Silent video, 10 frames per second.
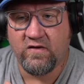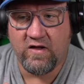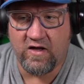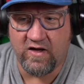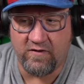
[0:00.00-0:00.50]

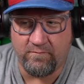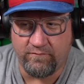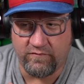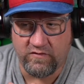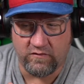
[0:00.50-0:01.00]
You
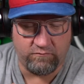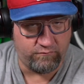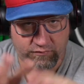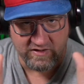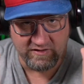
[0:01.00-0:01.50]
know,
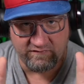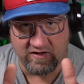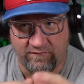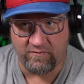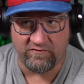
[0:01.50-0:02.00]
plenty
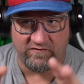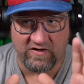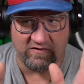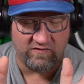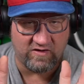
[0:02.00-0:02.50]
safe. I'm just
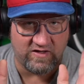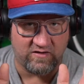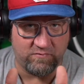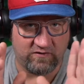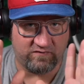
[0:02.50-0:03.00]
saying it's not like a
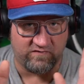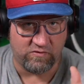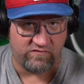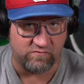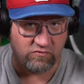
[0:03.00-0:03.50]
big
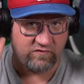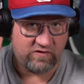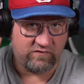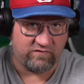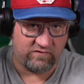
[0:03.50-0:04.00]
suspension bridge like you see